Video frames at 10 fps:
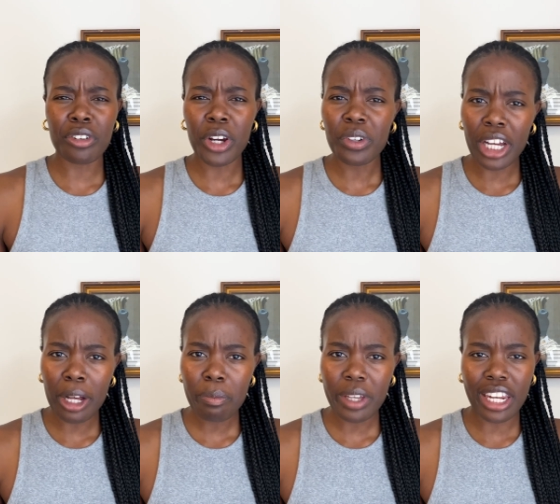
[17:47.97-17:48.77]
grown
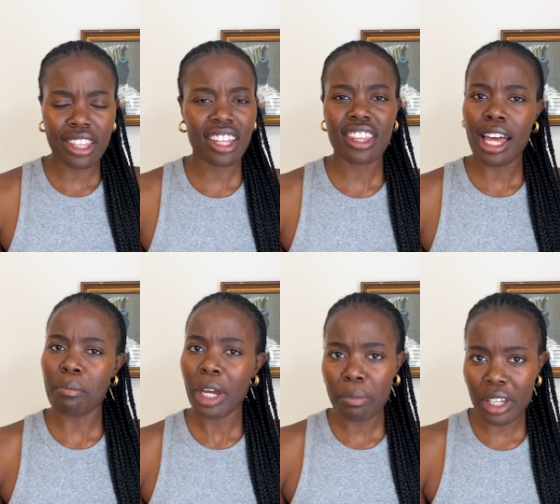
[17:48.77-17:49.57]
up, and I think that
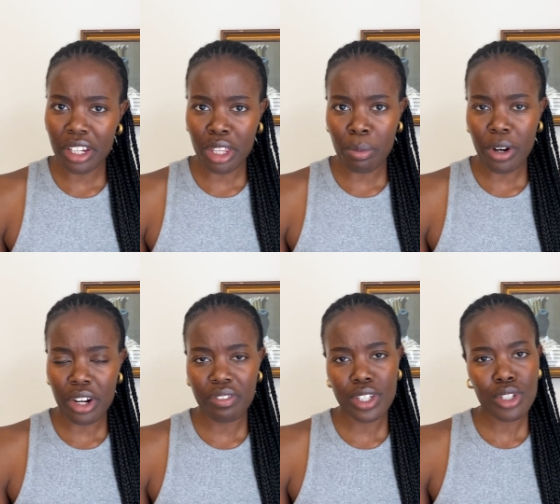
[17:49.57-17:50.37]
might be another
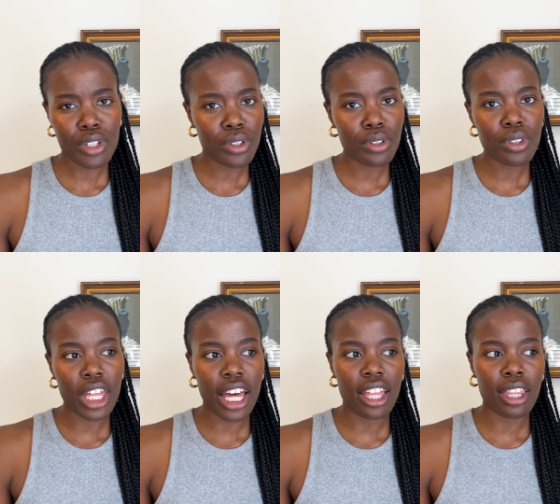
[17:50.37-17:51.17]
part of it too,
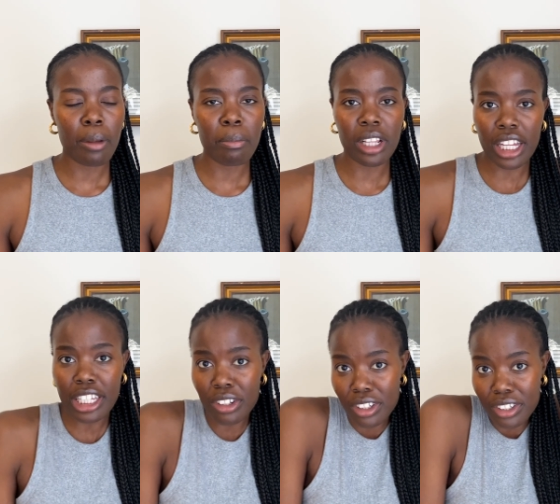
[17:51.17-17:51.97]
that the
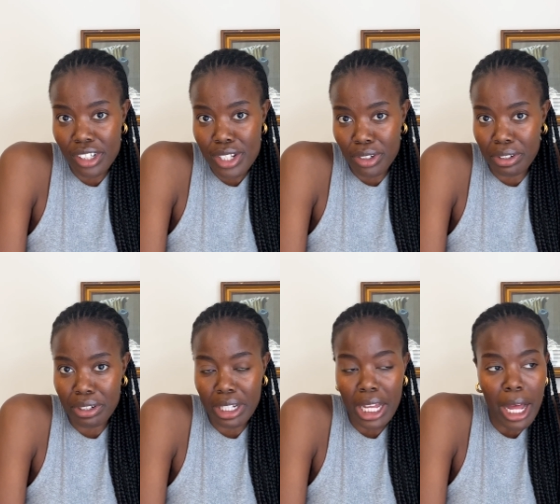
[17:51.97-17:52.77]
millennial girls are
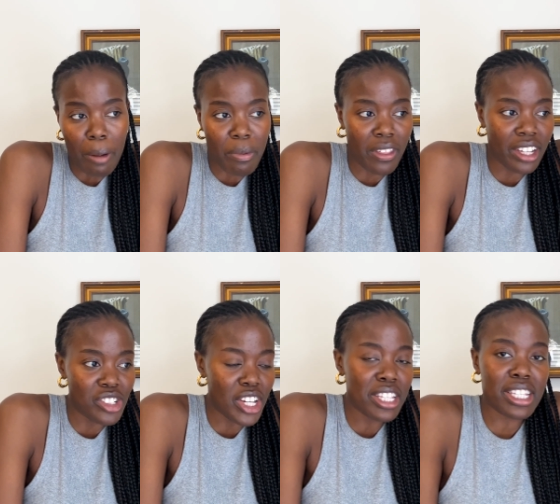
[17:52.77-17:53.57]
growing up, the
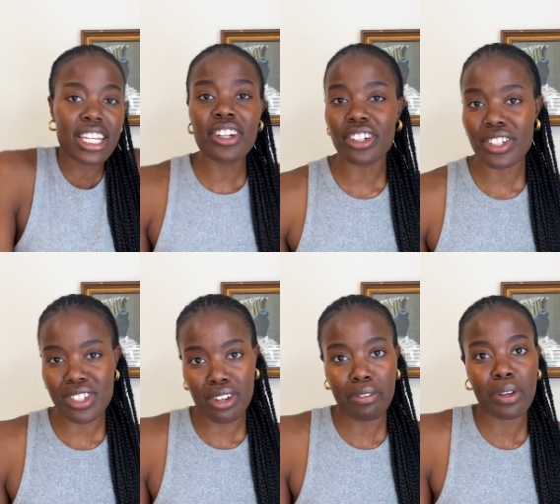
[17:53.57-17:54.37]
Gen Z girls
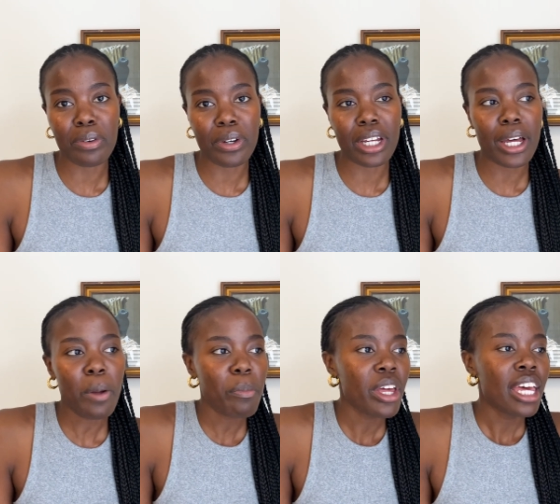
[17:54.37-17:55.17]
are even growing
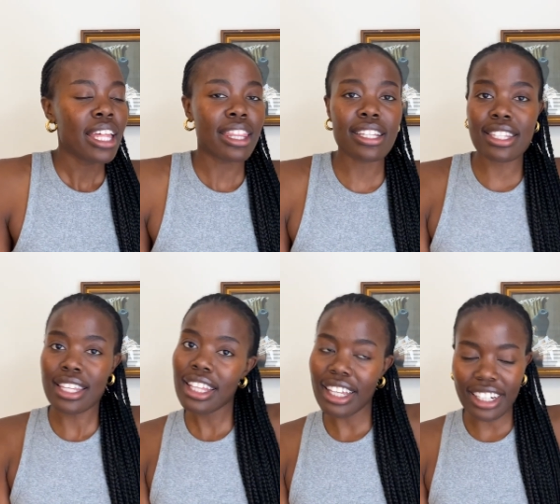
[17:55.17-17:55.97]
up, the
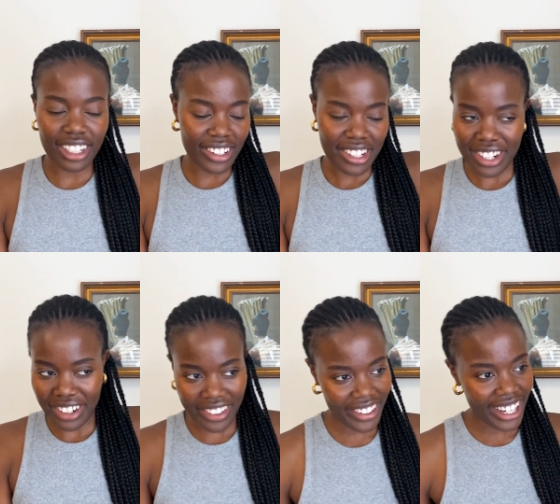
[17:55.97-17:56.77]
Z Zillennials are
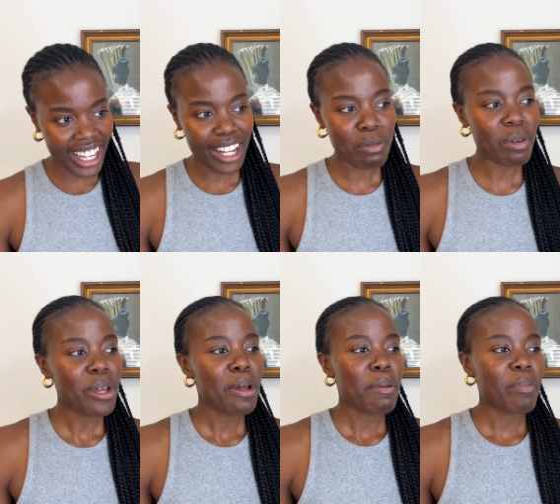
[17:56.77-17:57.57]
growing up,
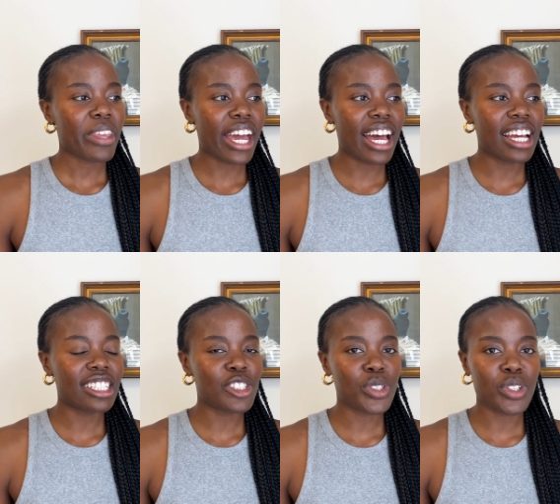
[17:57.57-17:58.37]

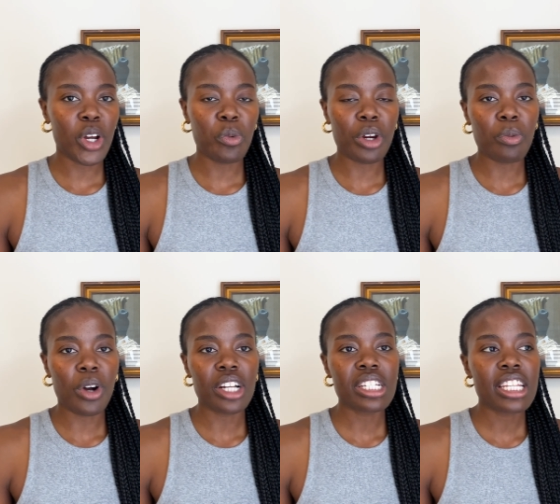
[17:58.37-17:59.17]
and you know, we're
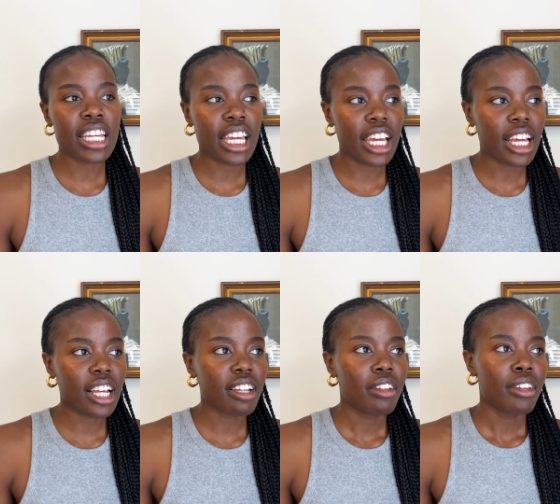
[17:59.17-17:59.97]

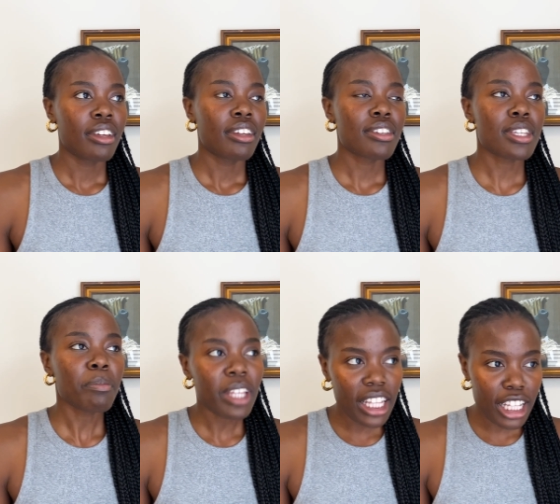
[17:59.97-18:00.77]
wanting
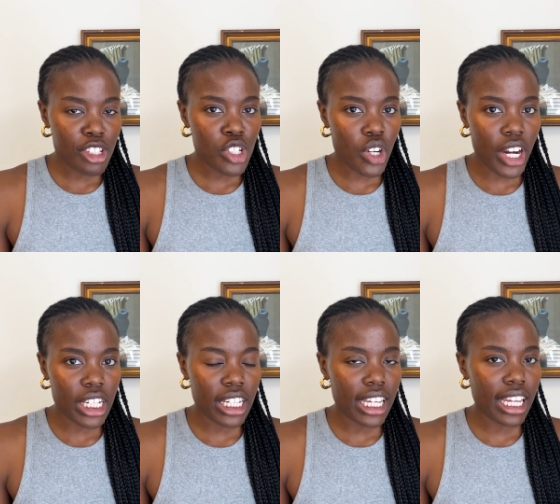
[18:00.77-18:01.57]
something less
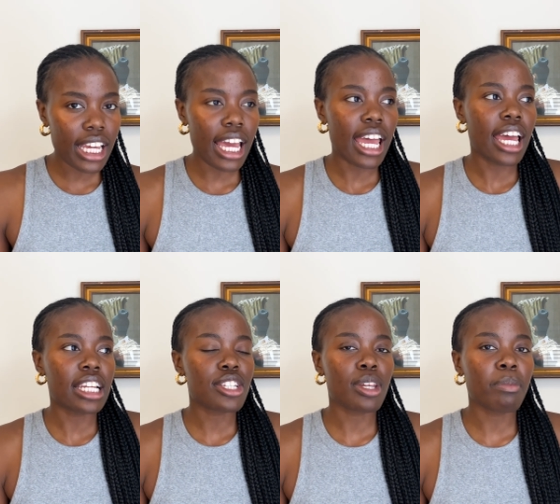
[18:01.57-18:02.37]
trendy
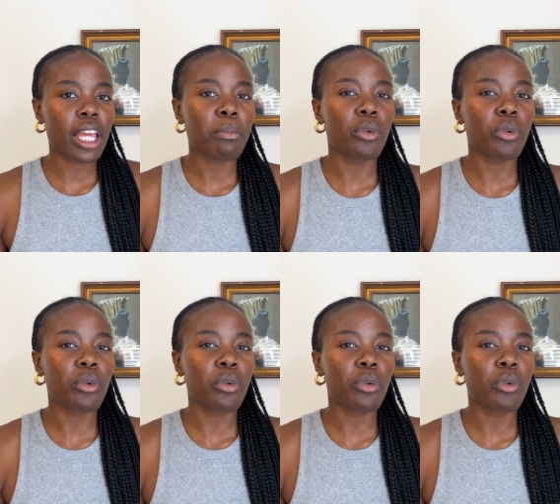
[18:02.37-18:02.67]
and something